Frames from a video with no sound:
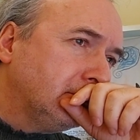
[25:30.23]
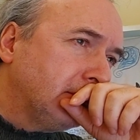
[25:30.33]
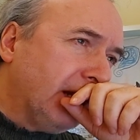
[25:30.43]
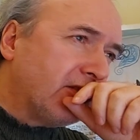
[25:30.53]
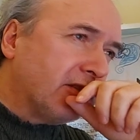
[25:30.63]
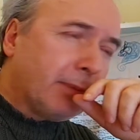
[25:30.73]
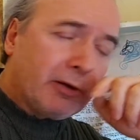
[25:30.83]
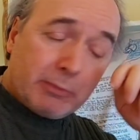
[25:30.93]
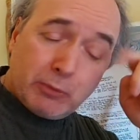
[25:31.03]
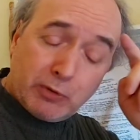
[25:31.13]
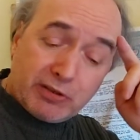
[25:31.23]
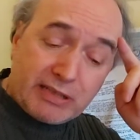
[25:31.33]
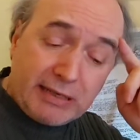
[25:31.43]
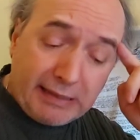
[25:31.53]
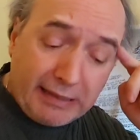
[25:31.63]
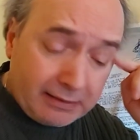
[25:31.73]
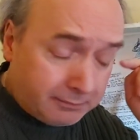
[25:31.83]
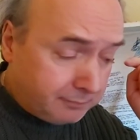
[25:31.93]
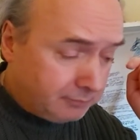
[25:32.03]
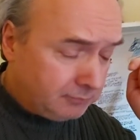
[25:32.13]
This is a poem called Seelie.
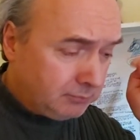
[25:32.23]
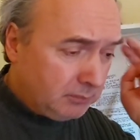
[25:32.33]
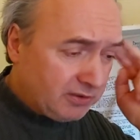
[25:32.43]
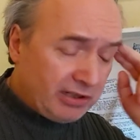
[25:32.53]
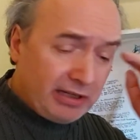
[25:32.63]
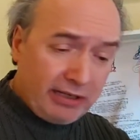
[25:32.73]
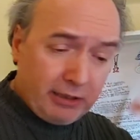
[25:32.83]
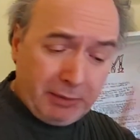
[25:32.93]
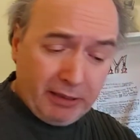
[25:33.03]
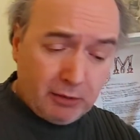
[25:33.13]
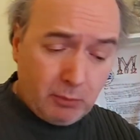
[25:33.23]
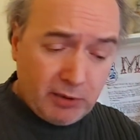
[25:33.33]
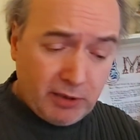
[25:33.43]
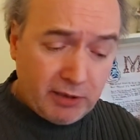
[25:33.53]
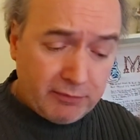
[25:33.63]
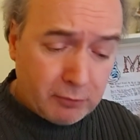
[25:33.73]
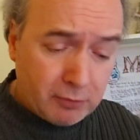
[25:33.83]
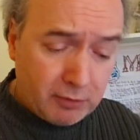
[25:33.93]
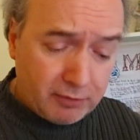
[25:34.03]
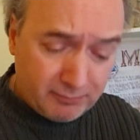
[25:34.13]
Seelie being a word
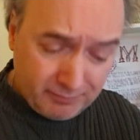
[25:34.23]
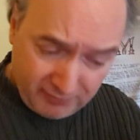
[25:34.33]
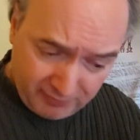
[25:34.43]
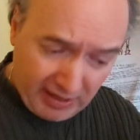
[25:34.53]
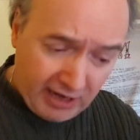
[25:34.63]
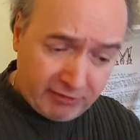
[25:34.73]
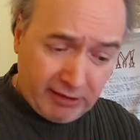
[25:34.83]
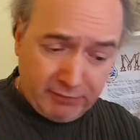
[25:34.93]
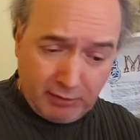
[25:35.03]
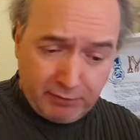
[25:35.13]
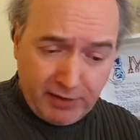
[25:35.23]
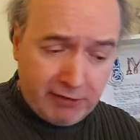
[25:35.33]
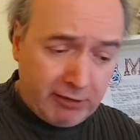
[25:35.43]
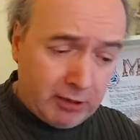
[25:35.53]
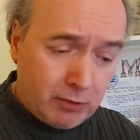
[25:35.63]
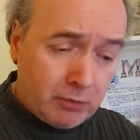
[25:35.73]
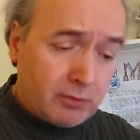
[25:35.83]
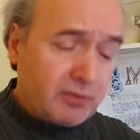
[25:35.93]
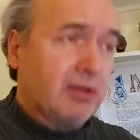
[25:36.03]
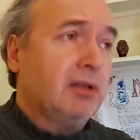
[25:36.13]
for Faerie, for the Faerie
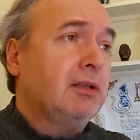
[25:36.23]
court,